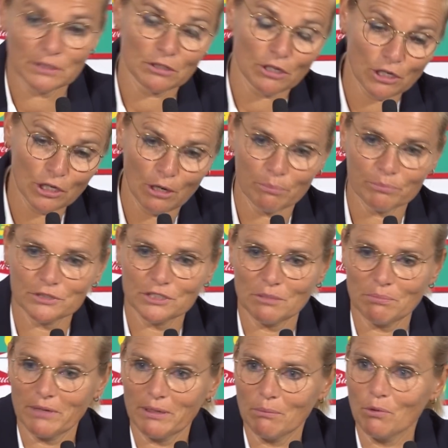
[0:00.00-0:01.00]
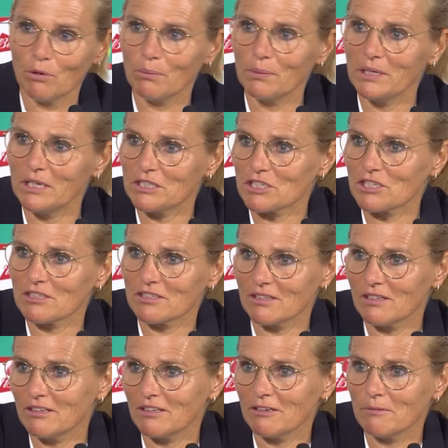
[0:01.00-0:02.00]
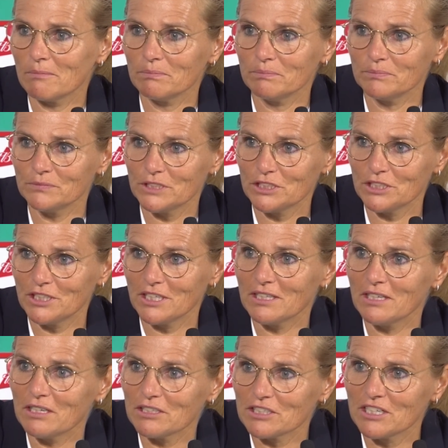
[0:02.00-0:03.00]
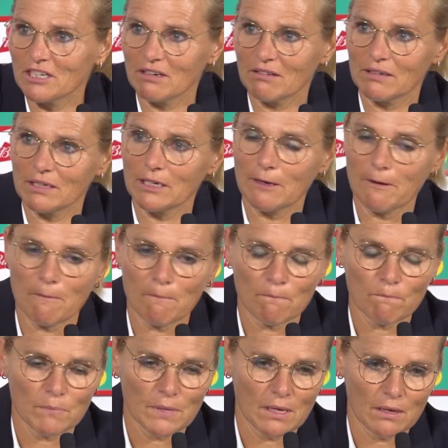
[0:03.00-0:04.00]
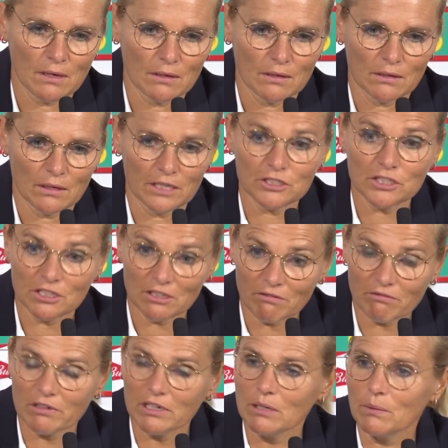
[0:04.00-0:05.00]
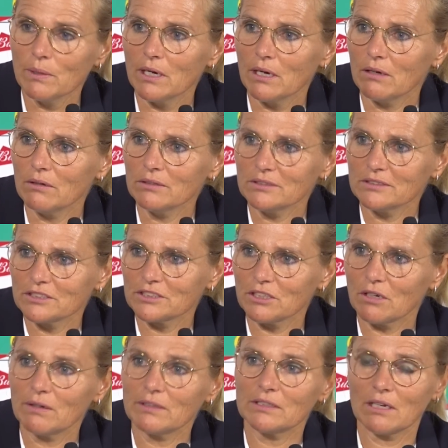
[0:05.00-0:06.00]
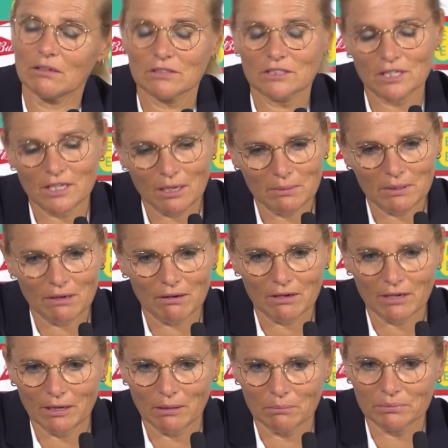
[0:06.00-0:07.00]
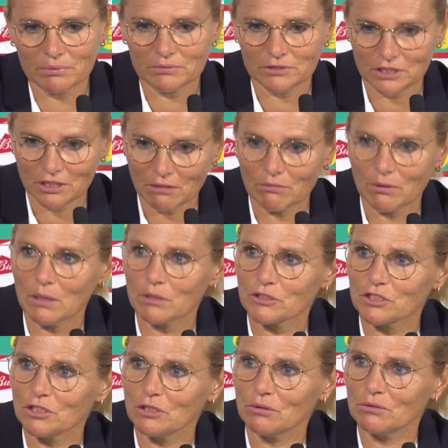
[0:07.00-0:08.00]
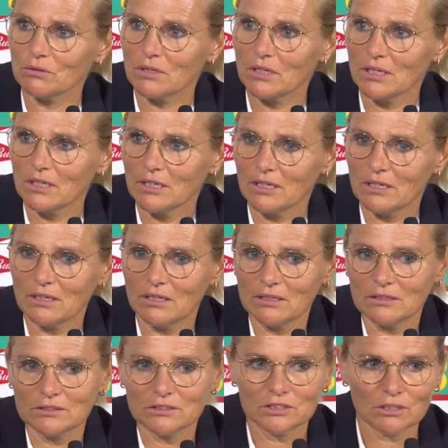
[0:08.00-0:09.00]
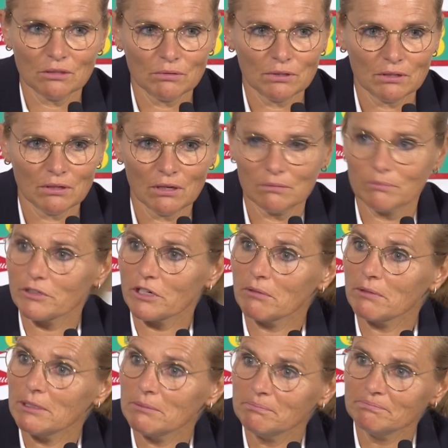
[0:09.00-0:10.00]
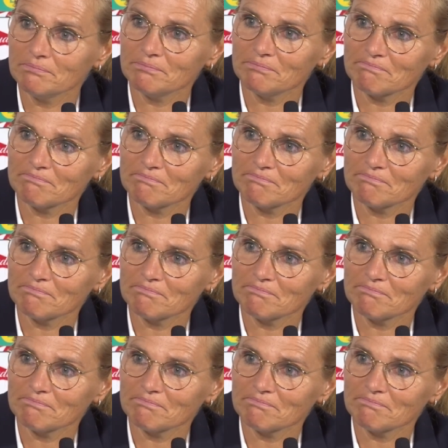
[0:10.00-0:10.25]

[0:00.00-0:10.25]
with the club, she played more minutes than she did last year, and she did really well. So then she came in our camp. She did well too, and so we thought, bring her in.